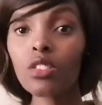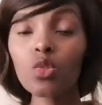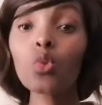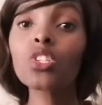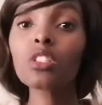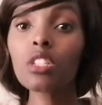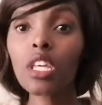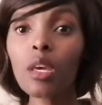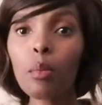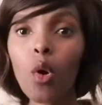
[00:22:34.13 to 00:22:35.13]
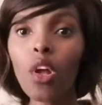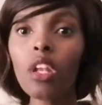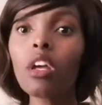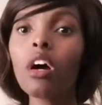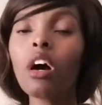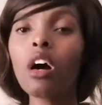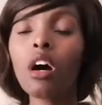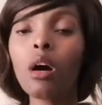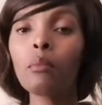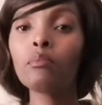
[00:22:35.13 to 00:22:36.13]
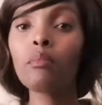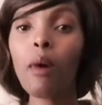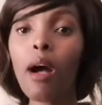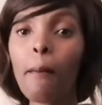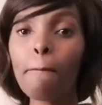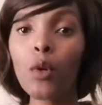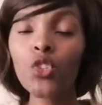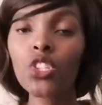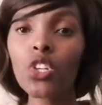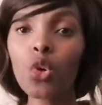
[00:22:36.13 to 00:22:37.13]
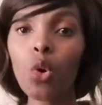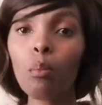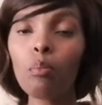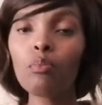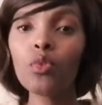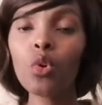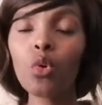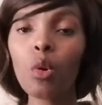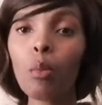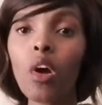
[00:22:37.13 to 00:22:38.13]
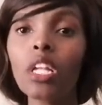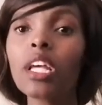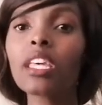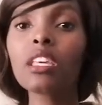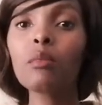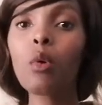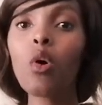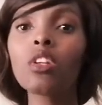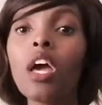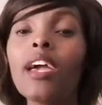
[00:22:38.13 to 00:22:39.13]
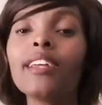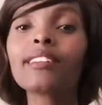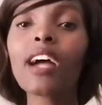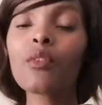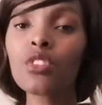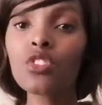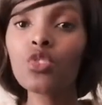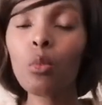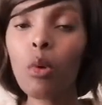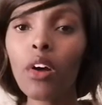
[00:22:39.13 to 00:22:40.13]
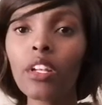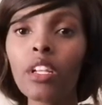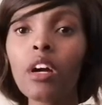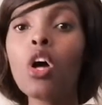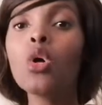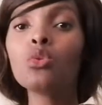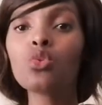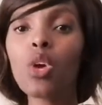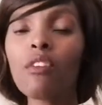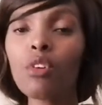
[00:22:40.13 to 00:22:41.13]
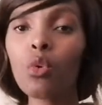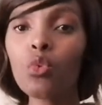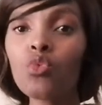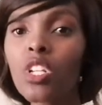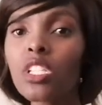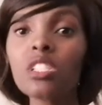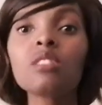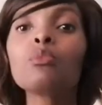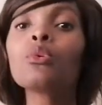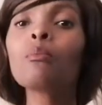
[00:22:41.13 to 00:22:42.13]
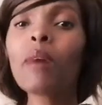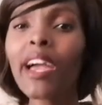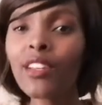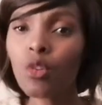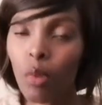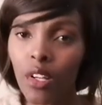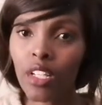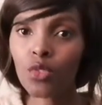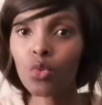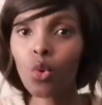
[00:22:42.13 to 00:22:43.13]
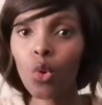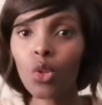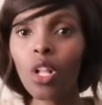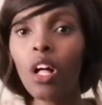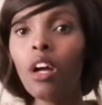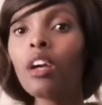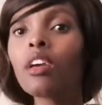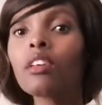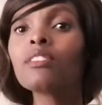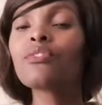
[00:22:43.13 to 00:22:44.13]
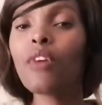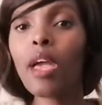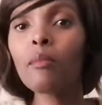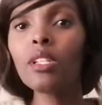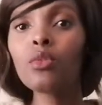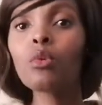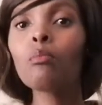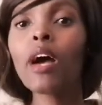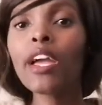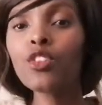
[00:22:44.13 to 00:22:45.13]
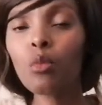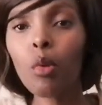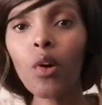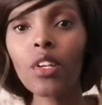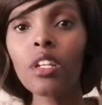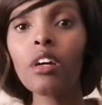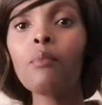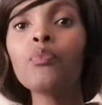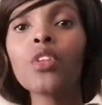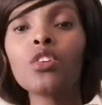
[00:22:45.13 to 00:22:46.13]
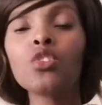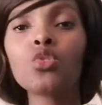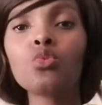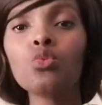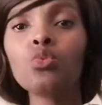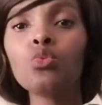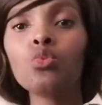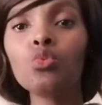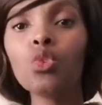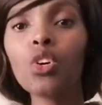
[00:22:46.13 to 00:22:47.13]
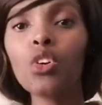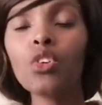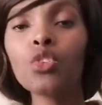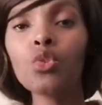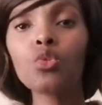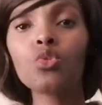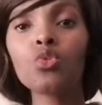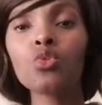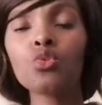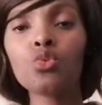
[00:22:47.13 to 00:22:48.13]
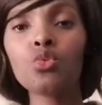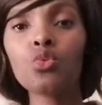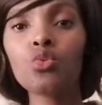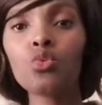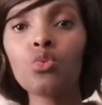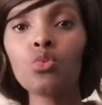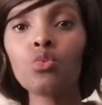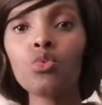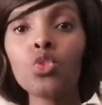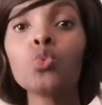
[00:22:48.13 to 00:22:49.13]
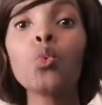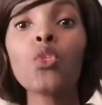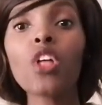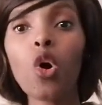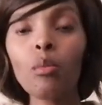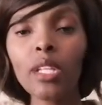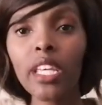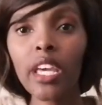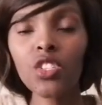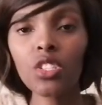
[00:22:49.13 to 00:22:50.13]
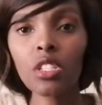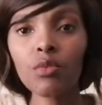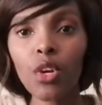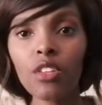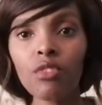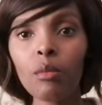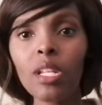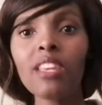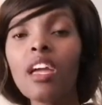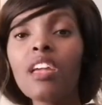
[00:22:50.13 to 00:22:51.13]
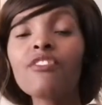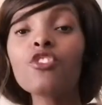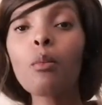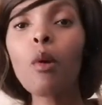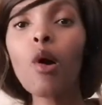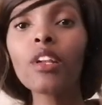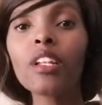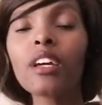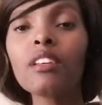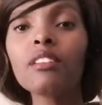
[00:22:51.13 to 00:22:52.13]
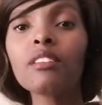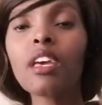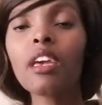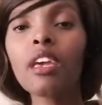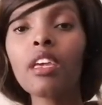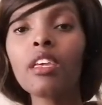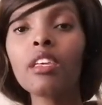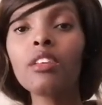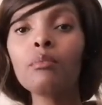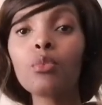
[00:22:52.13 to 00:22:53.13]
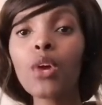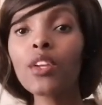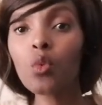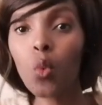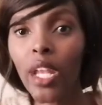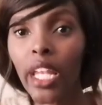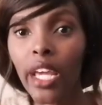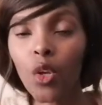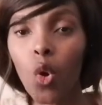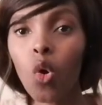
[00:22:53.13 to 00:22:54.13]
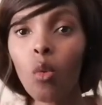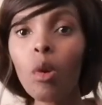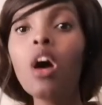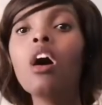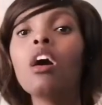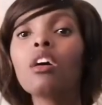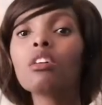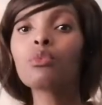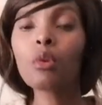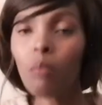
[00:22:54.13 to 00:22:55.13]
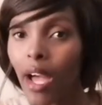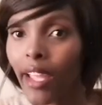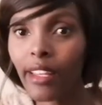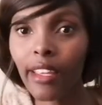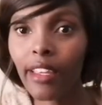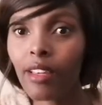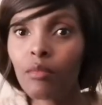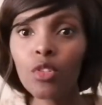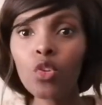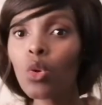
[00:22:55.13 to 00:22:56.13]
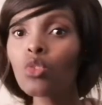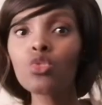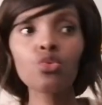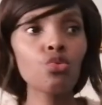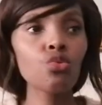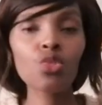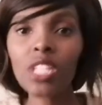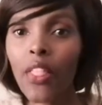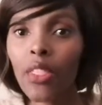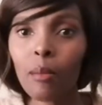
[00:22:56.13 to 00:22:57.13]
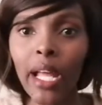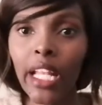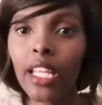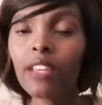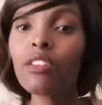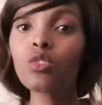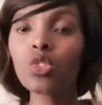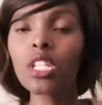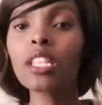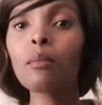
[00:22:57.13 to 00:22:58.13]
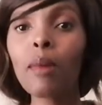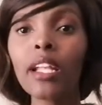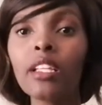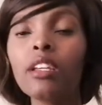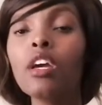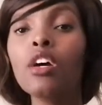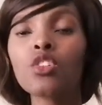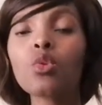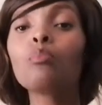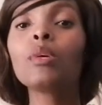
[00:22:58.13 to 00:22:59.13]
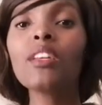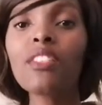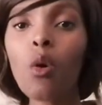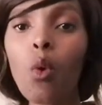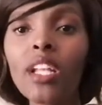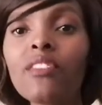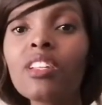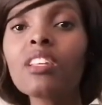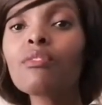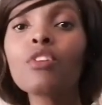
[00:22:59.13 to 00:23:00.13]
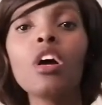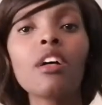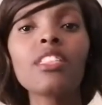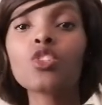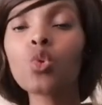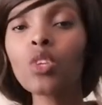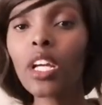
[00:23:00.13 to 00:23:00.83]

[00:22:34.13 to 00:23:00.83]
So just keep on pushing your partner, keep on encouraging your partner to have a good relationship. Remind your partner to call his family. Remind your partner to to do the obligations for his family. If your partner is a breadwinner at home, remind him to send the money if he has to send the money. So be the one, even if they don't